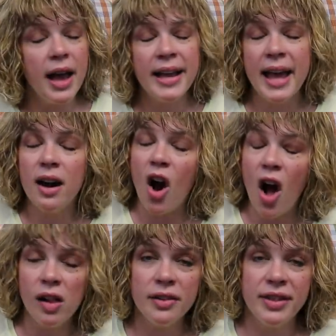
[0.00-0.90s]
again,
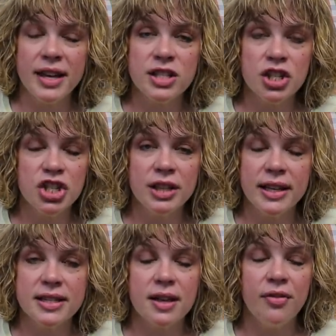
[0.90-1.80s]
all of this, she
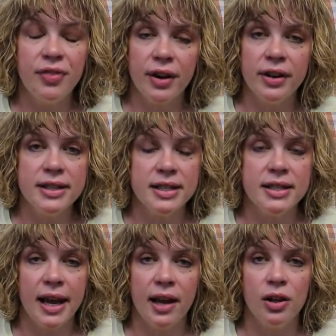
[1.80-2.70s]
lists very
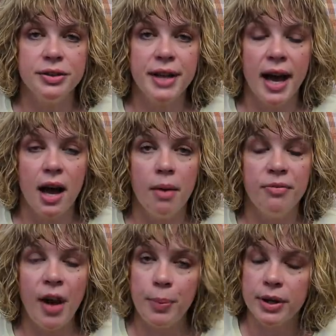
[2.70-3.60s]
detailed
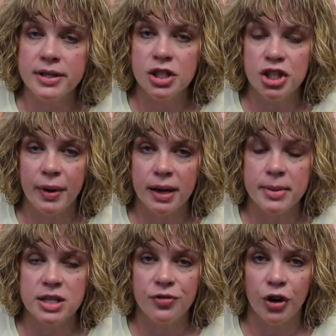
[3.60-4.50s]
um, fabrics that she
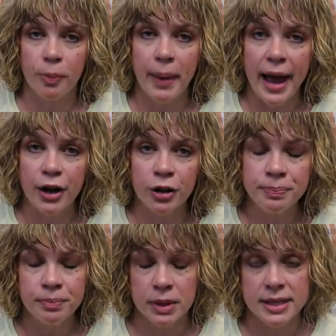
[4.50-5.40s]
recommends for her
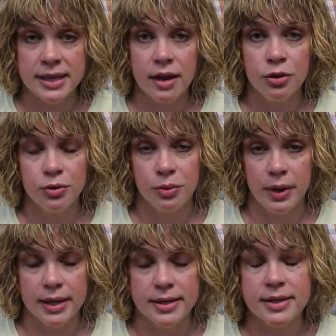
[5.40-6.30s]
pattern, Melissa, who
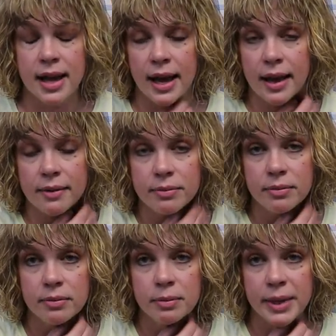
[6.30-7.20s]
is uh,
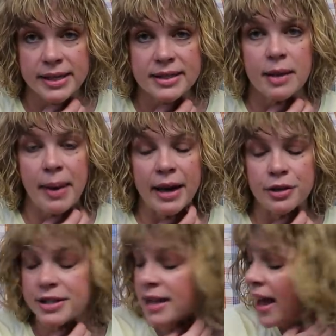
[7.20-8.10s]
Blank Slate
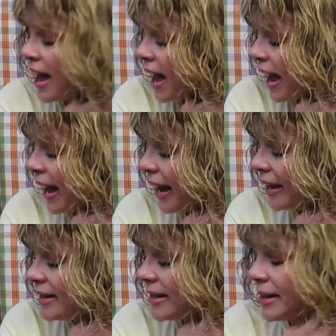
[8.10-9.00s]
Patterns,
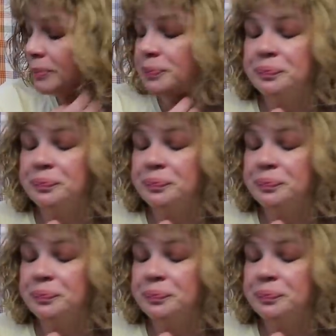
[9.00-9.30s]
and